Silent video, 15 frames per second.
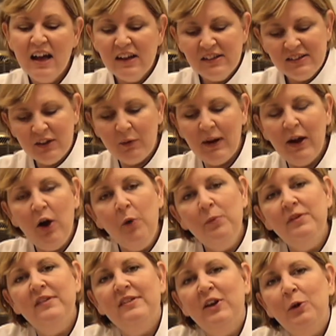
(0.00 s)
So I hope
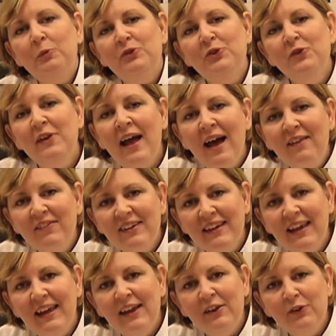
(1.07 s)
this helps you
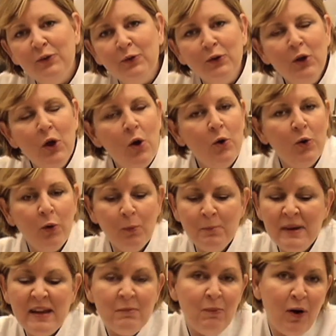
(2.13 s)
navigate your local
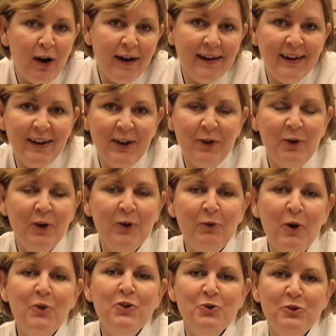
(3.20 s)
meat market or
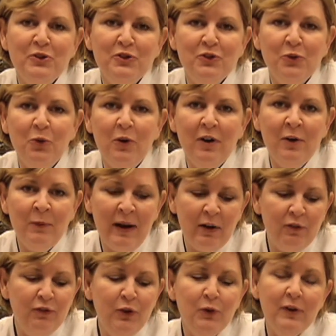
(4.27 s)
grocery store around a
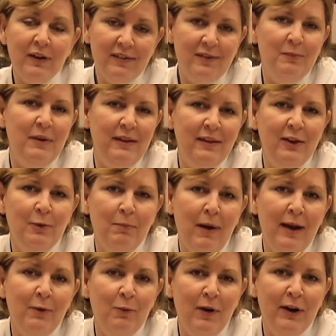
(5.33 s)
few cuts of meat that you
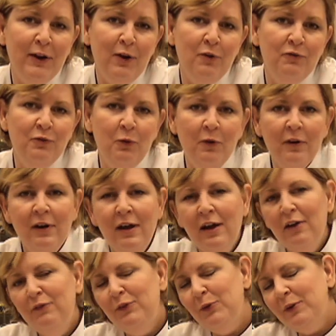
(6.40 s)
might want to go for,
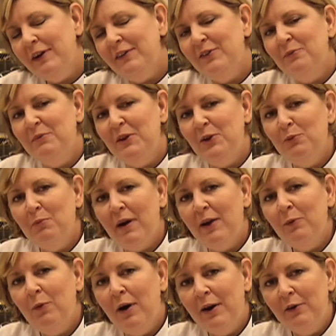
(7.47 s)
a few cuts of meat you might
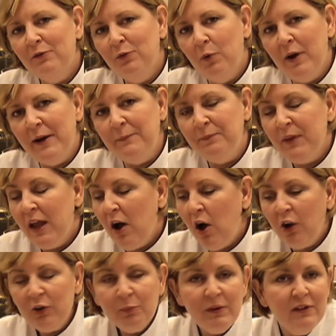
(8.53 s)
want to avoid.
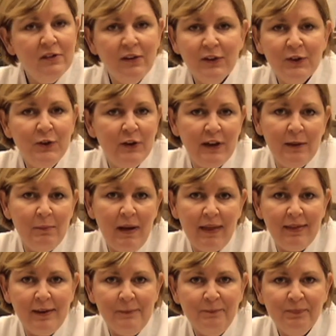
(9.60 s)
All depends on the cooking
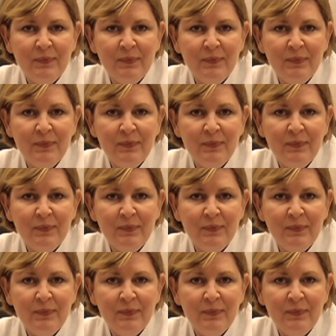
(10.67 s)
method.